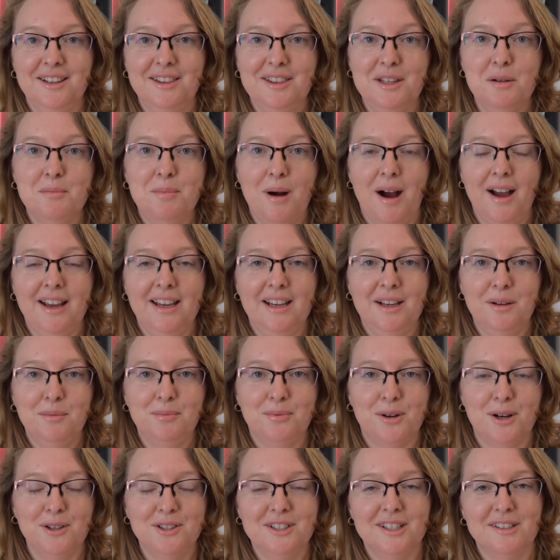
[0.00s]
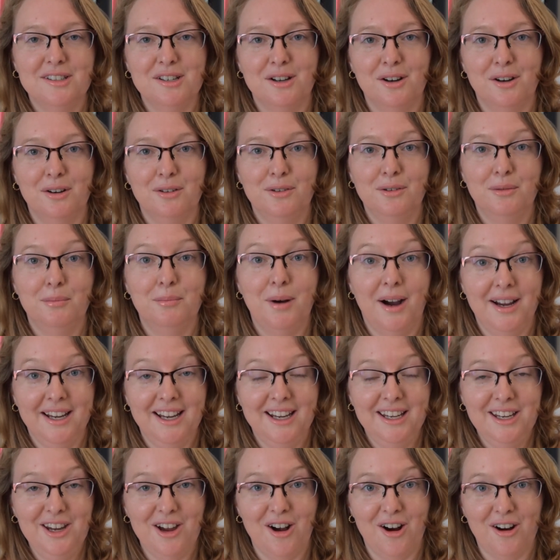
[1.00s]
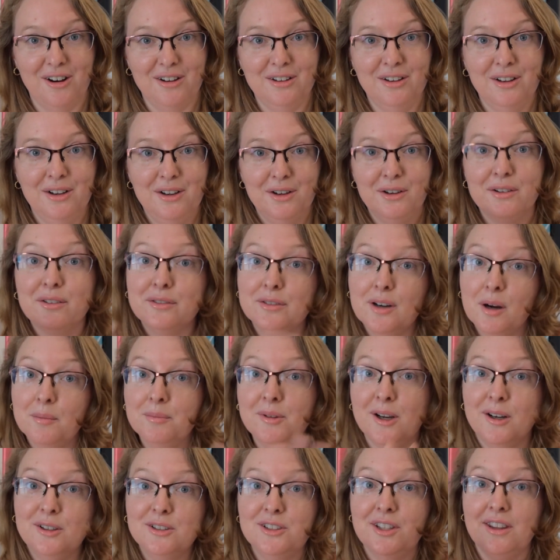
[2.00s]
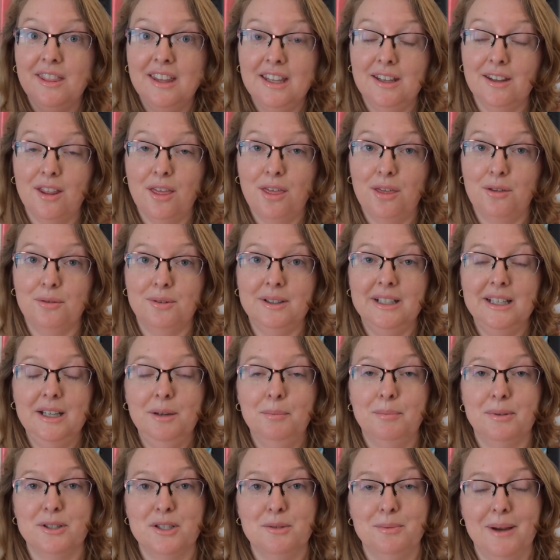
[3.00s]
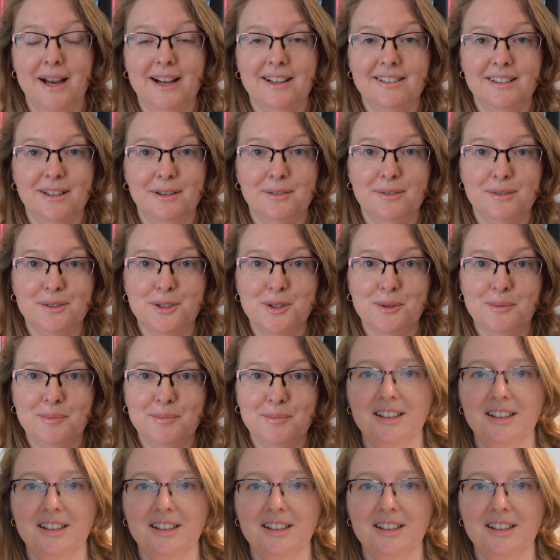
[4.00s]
the buying process of buying yarn from those three perspectives.